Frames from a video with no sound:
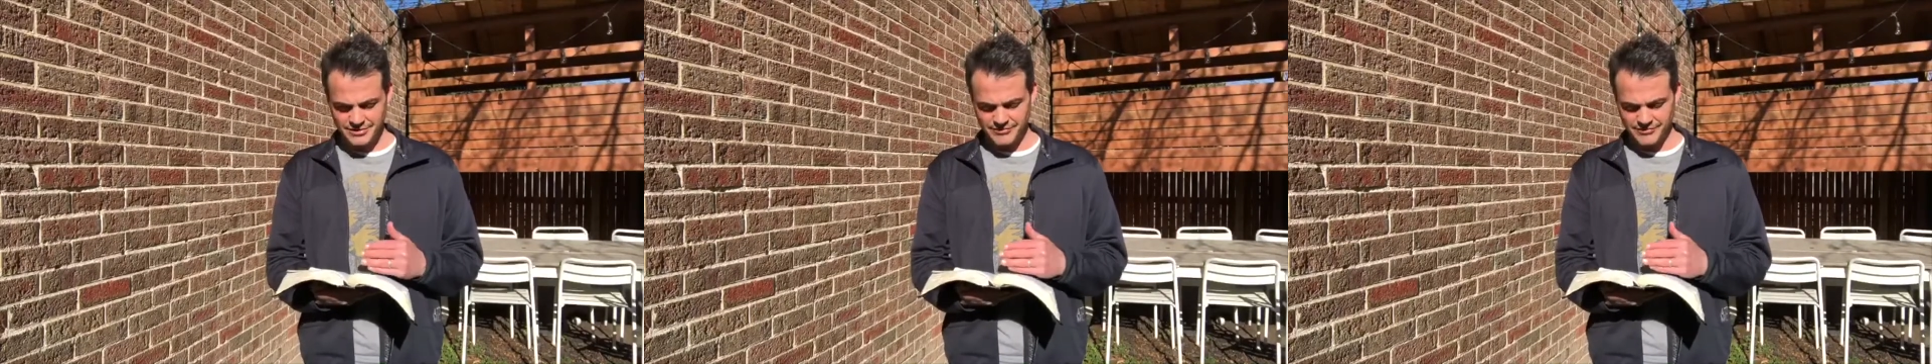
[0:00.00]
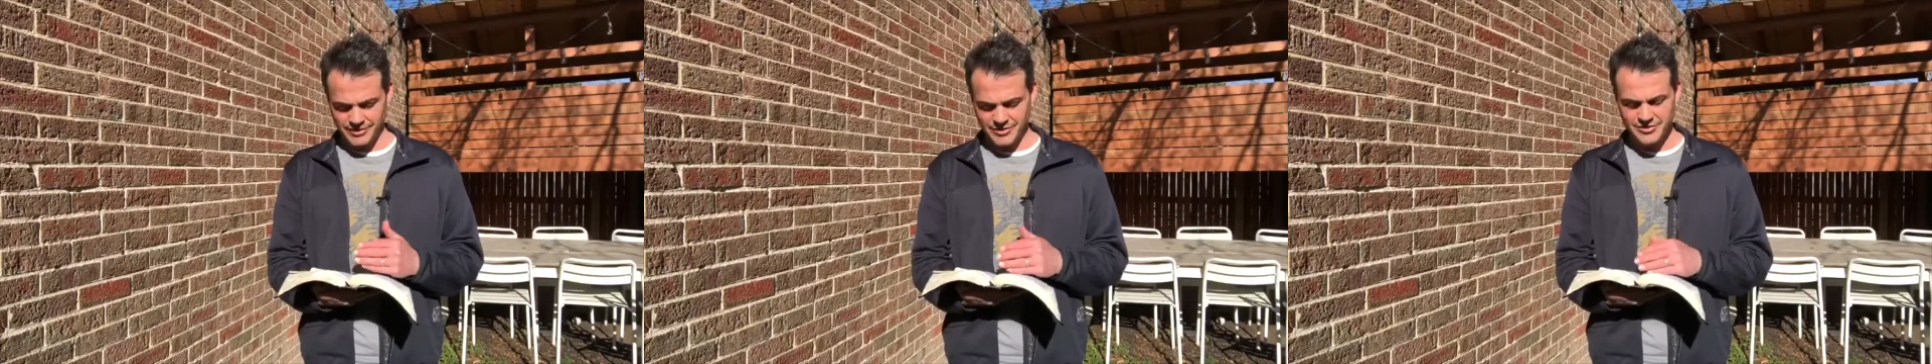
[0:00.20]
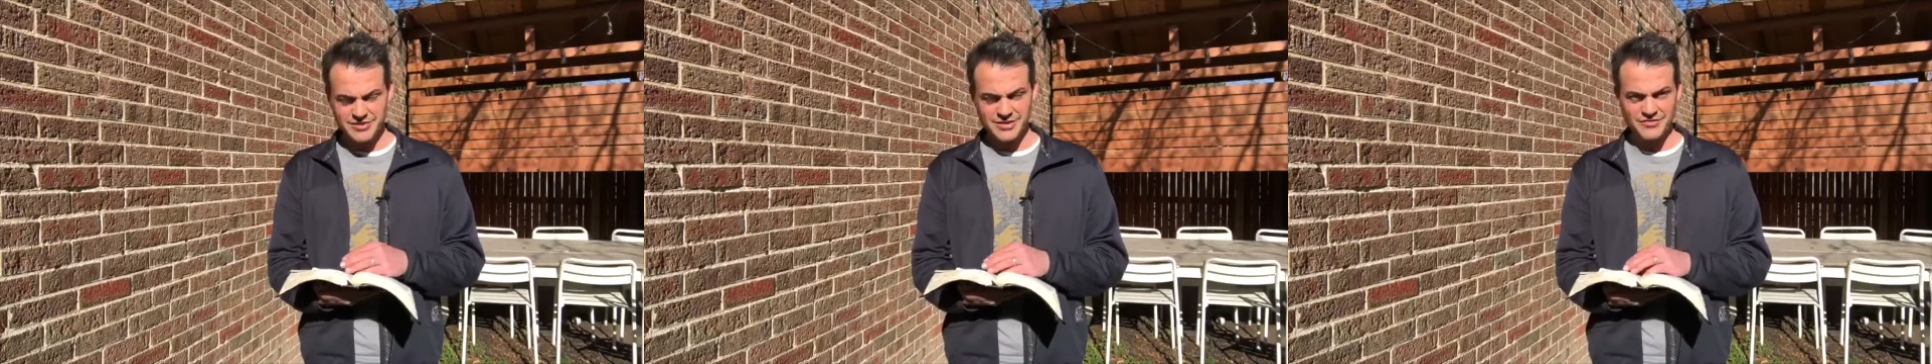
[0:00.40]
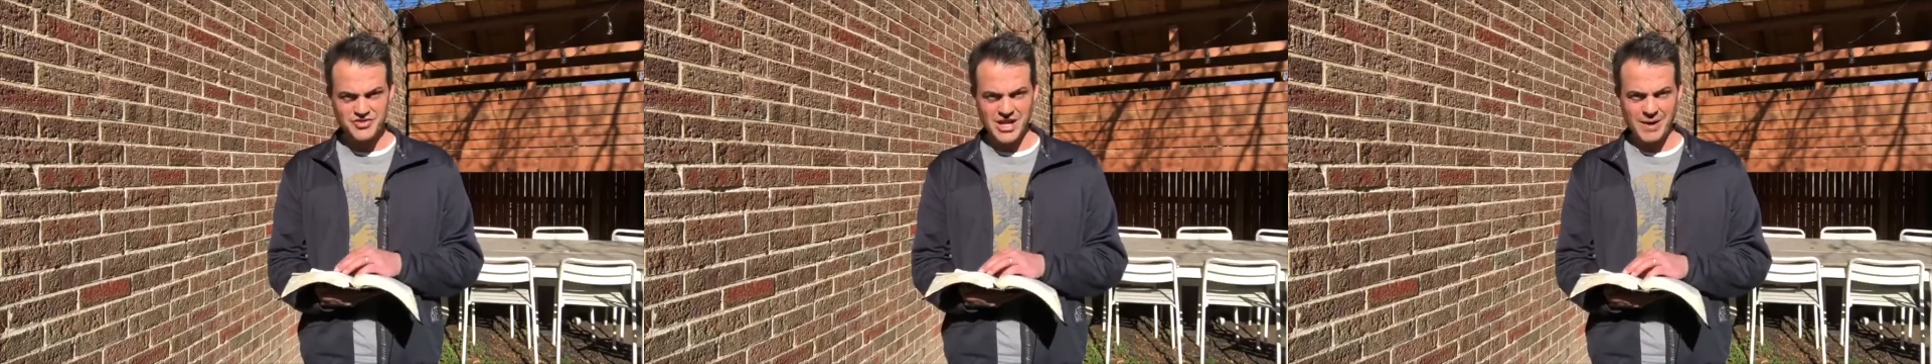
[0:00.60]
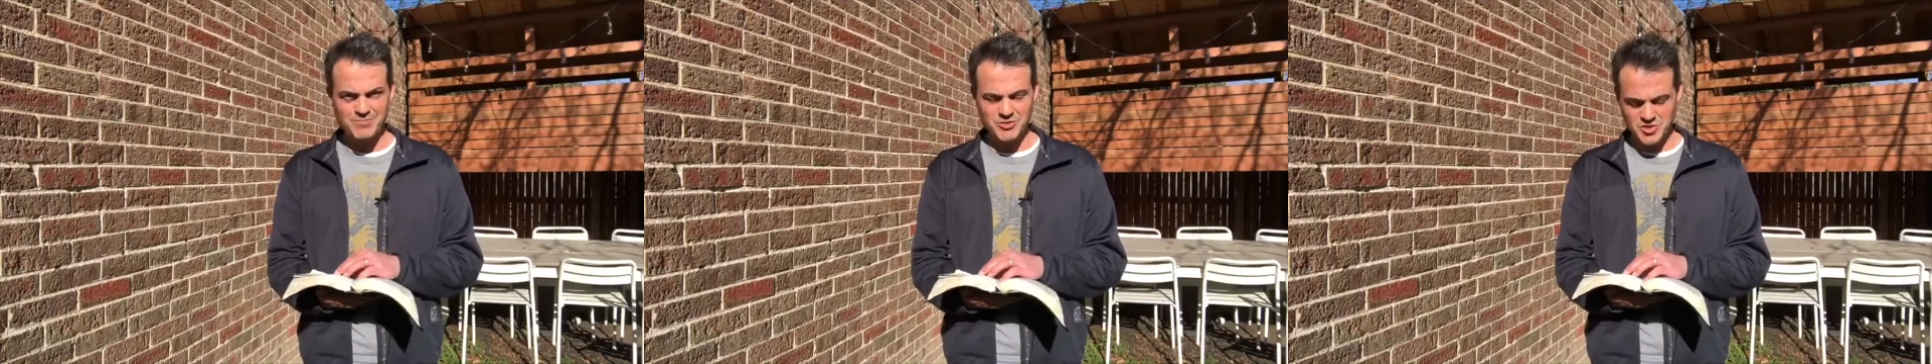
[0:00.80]
verse of
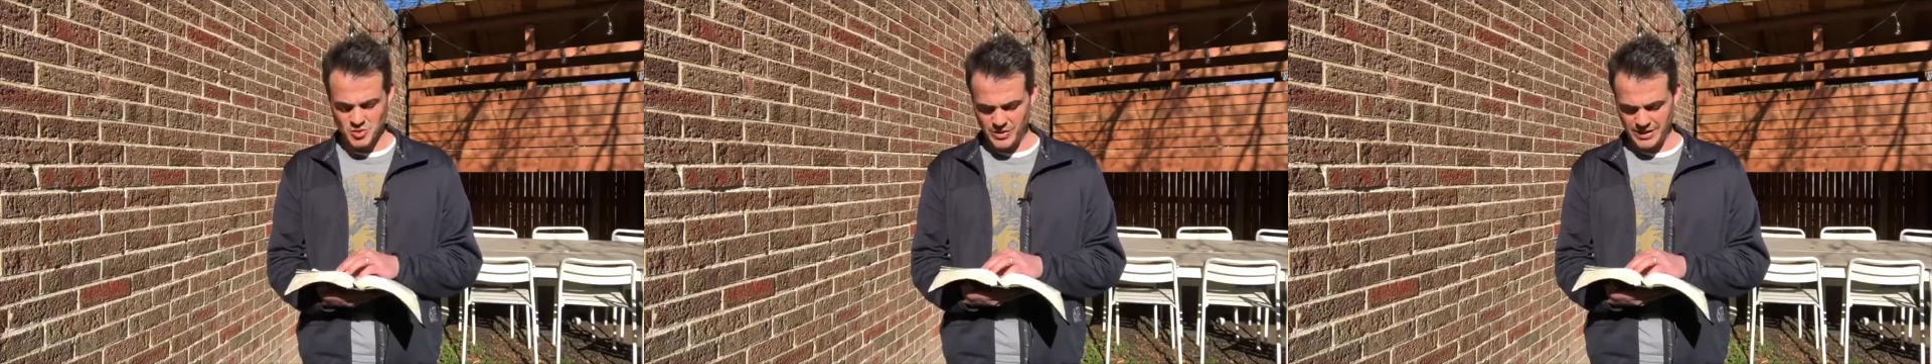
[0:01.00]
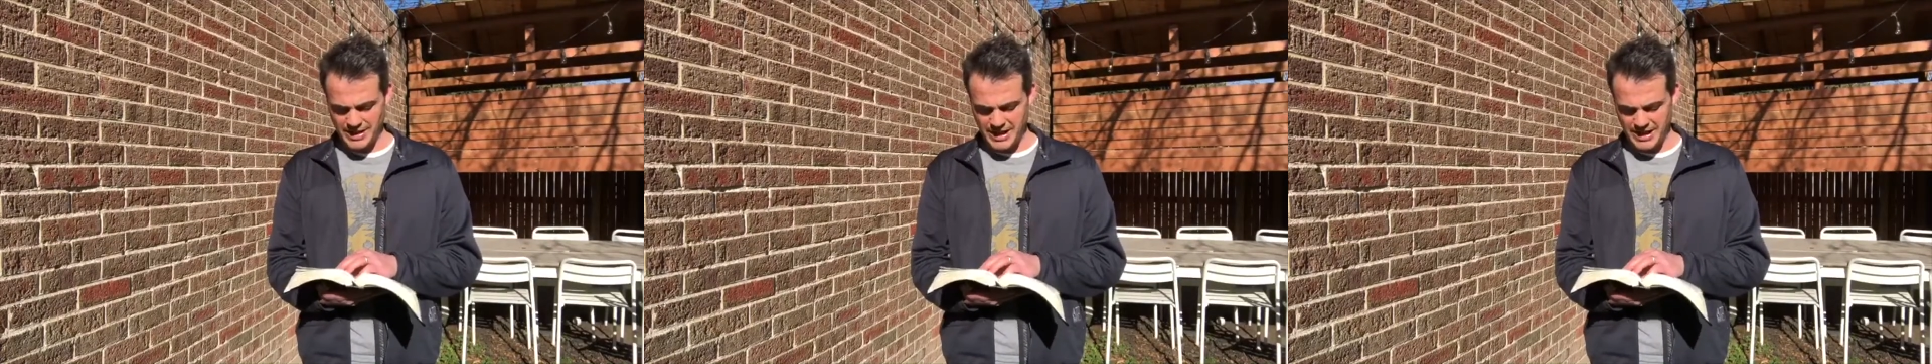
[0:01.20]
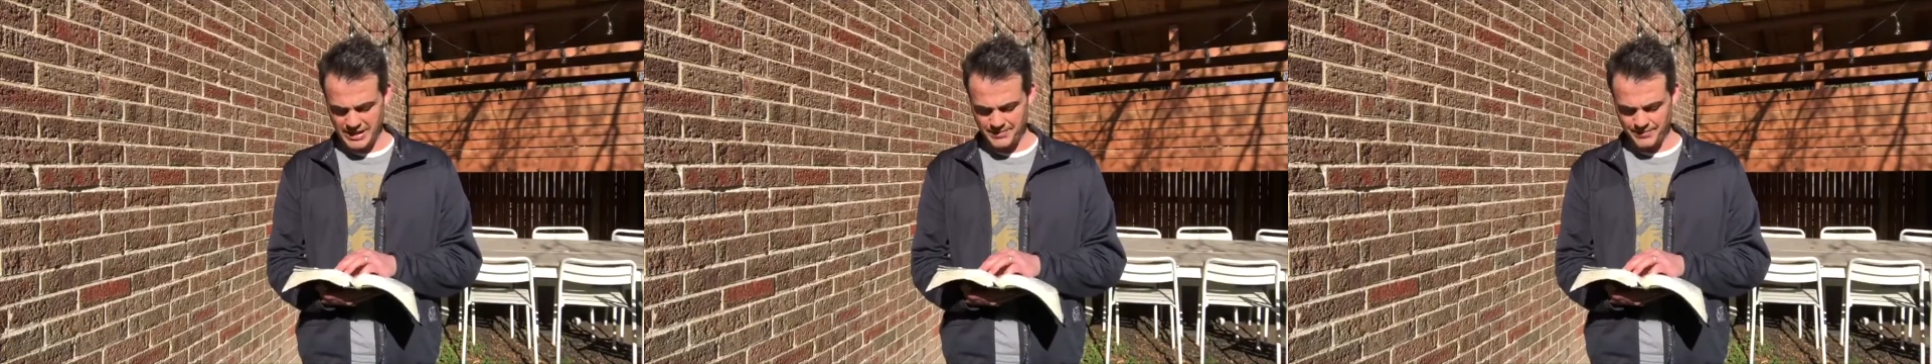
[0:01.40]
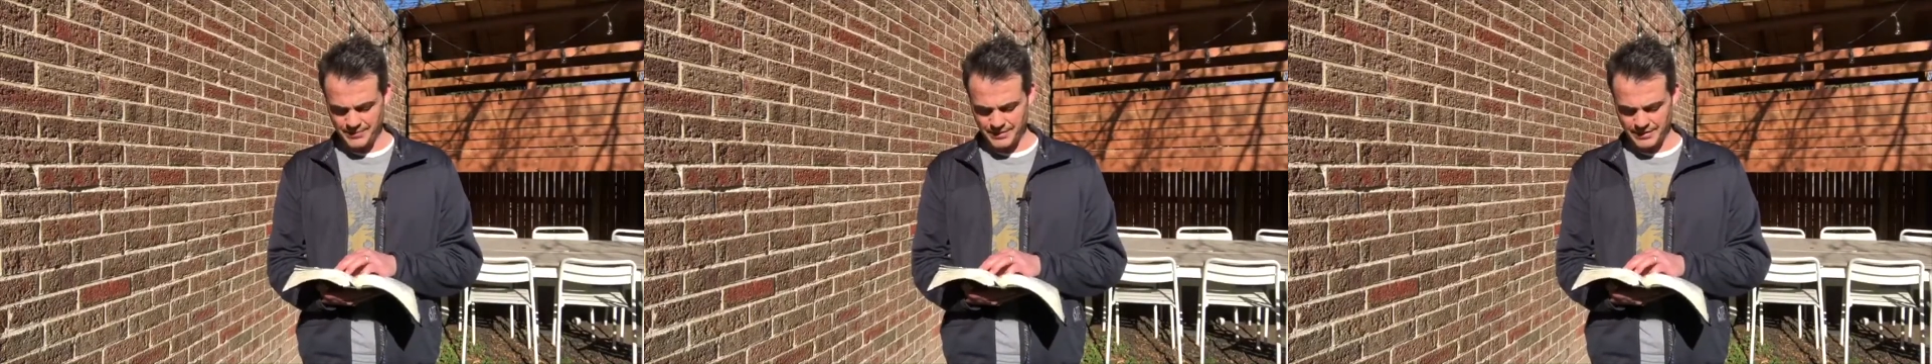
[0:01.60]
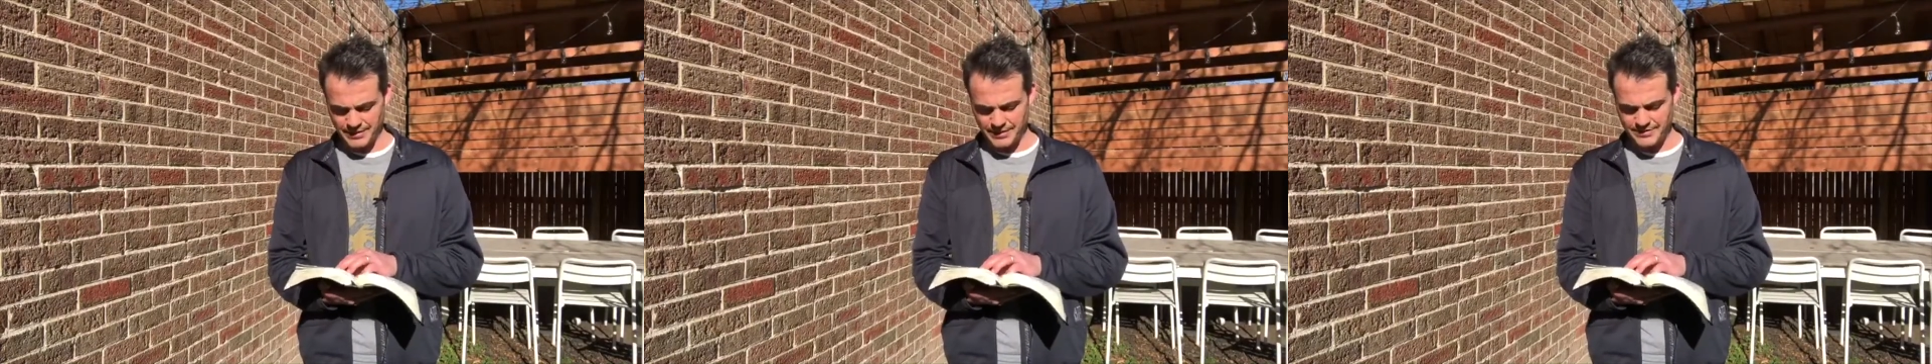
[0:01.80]
chapter 28.
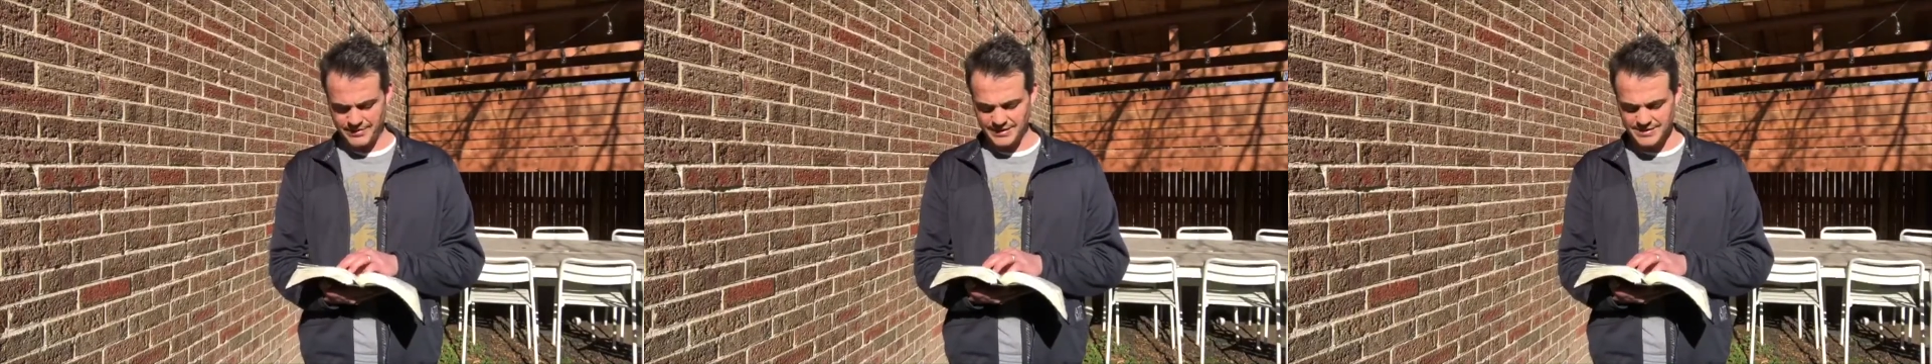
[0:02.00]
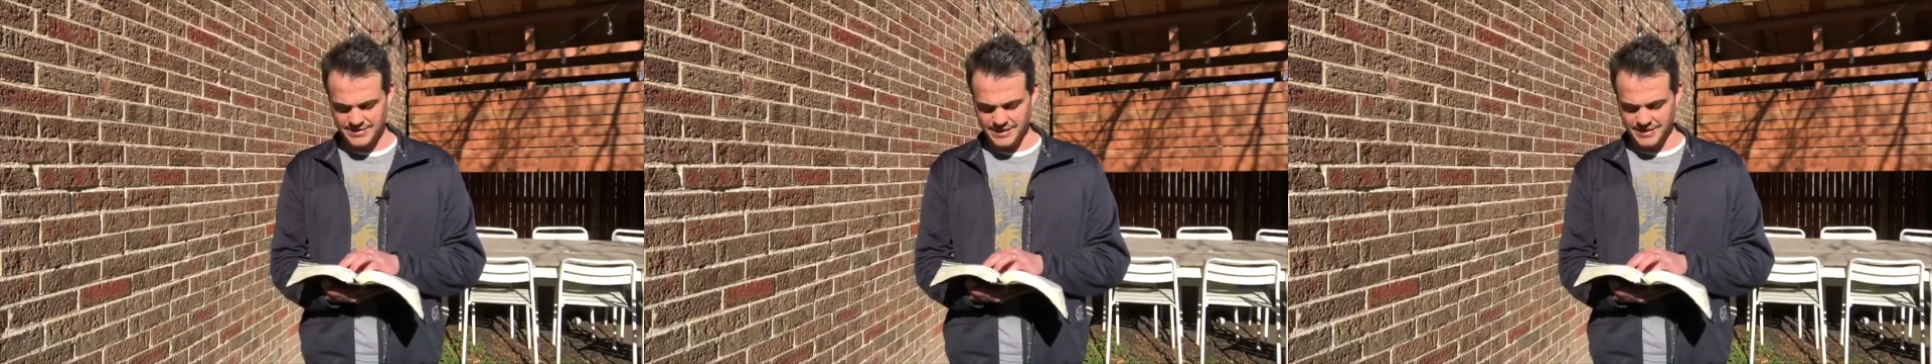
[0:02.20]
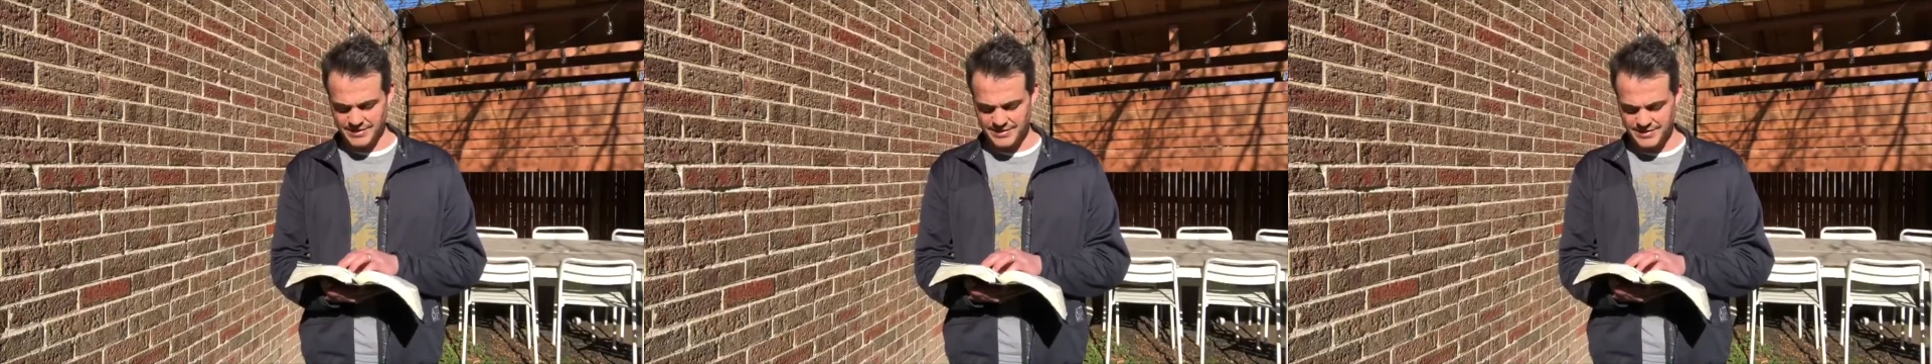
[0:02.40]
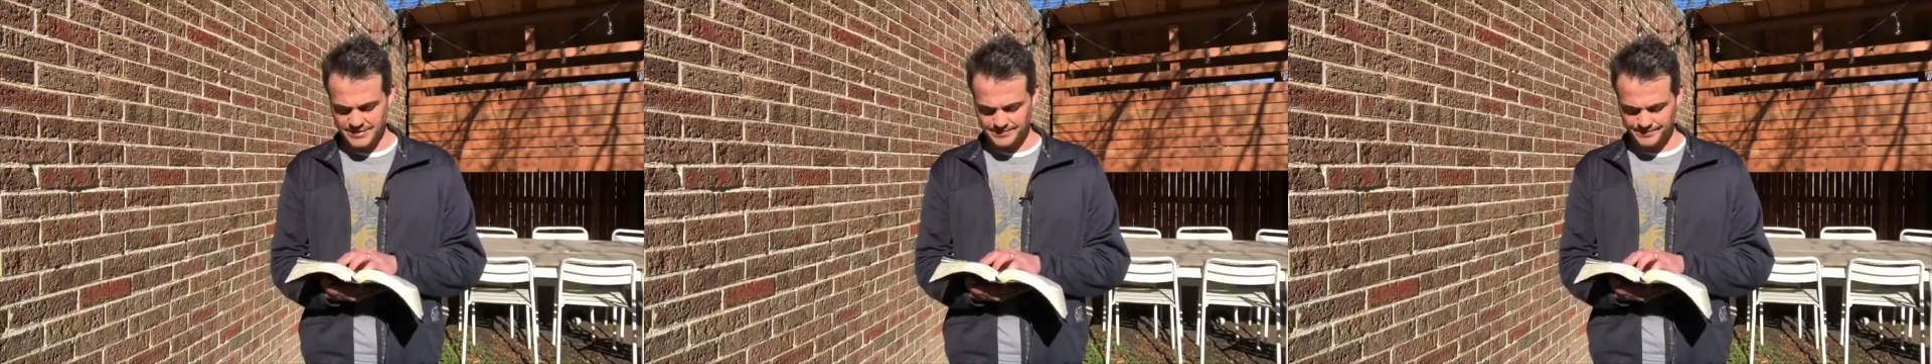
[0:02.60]
It says this: